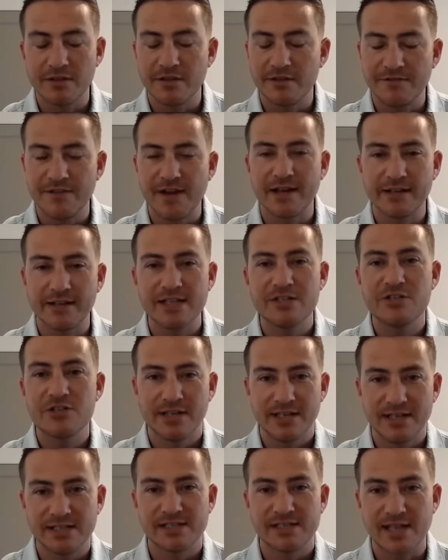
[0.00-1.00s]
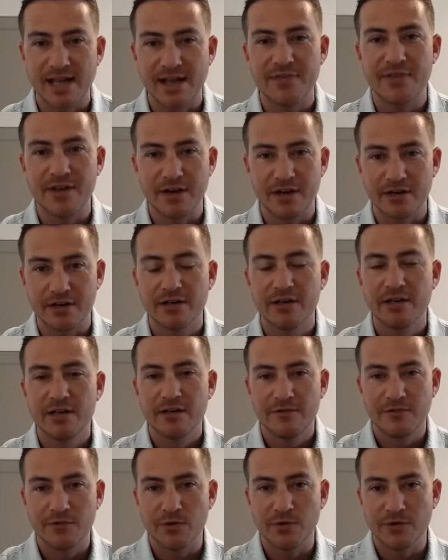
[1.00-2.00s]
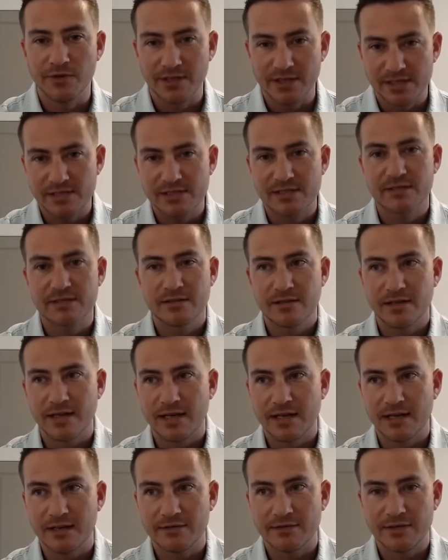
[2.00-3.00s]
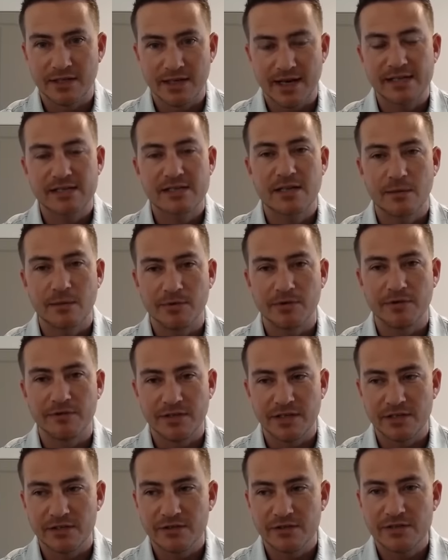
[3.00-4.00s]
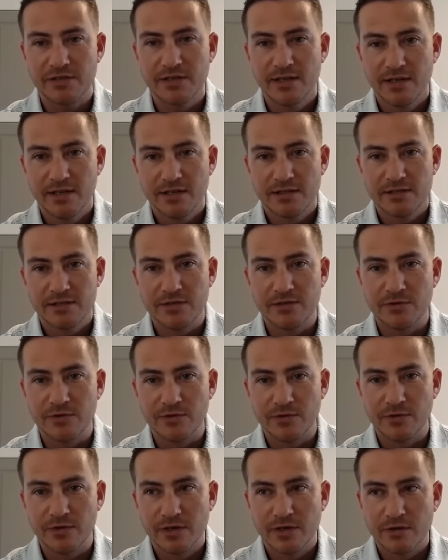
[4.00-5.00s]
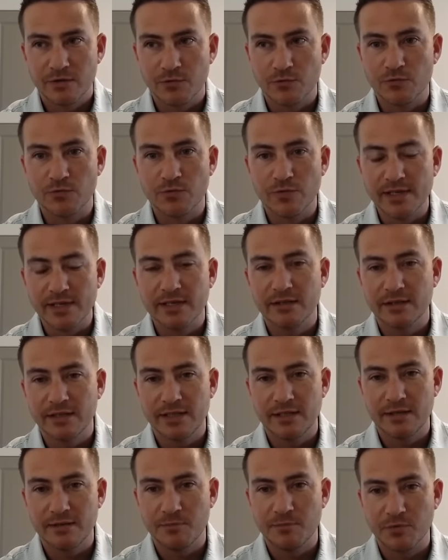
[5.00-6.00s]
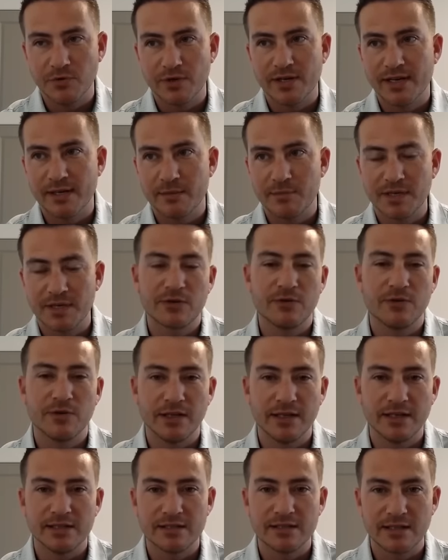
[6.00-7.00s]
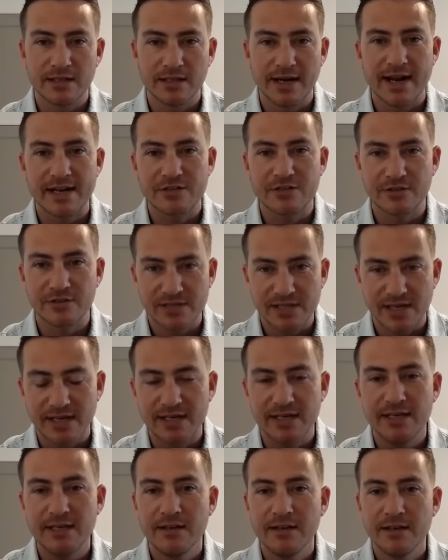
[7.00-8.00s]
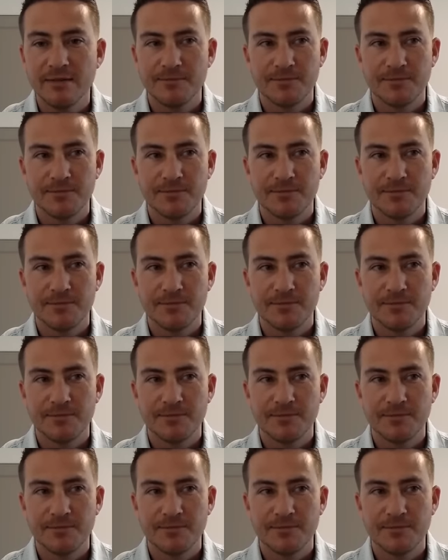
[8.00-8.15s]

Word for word: foundation is set there for this, the next couple of years to really bring Bitcoin into the national psyche.